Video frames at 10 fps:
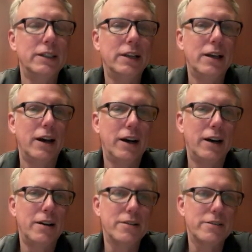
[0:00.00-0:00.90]

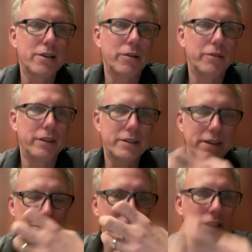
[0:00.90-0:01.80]
So this
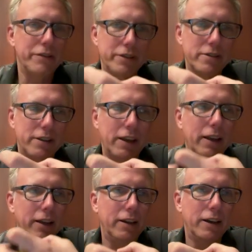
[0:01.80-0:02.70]
actually gives us
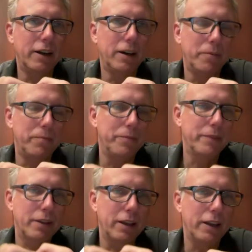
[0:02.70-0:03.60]
a
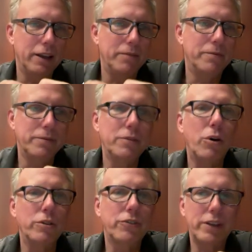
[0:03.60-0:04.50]

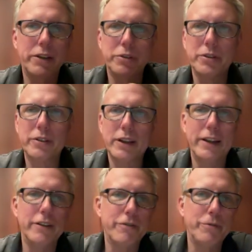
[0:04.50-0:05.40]
gold standard.
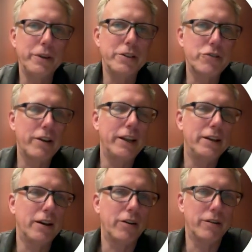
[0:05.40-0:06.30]
And if we train
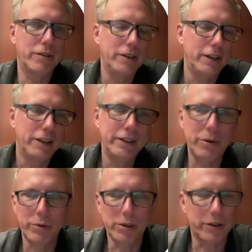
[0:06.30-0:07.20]
our
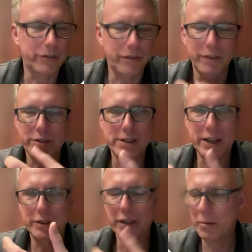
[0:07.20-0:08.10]
network on sort of the
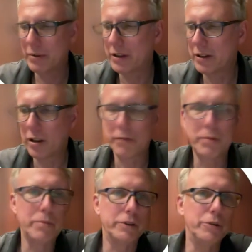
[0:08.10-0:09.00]
standard number that a lot of
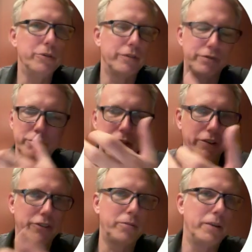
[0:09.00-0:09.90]
people use,
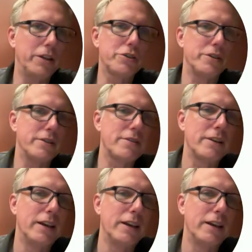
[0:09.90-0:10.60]
2,000 simulations,